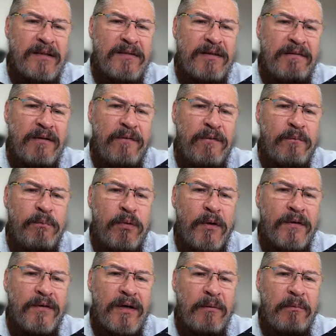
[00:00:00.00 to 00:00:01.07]
74
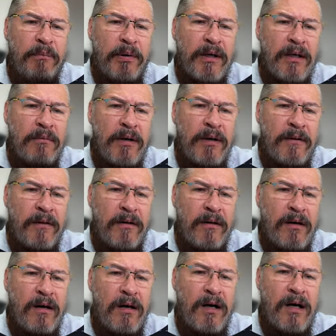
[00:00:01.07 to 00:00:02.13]
points above
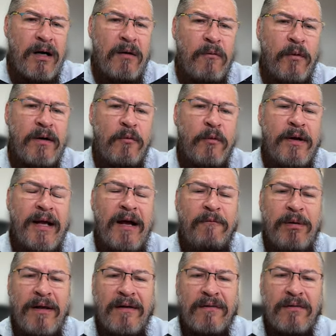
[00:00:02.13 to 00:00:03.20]
where we have
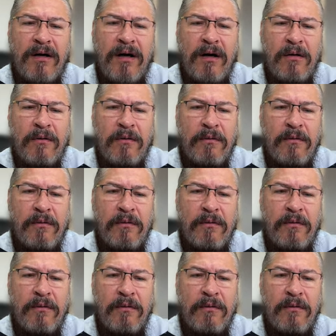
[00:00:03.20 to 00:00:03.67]
placed our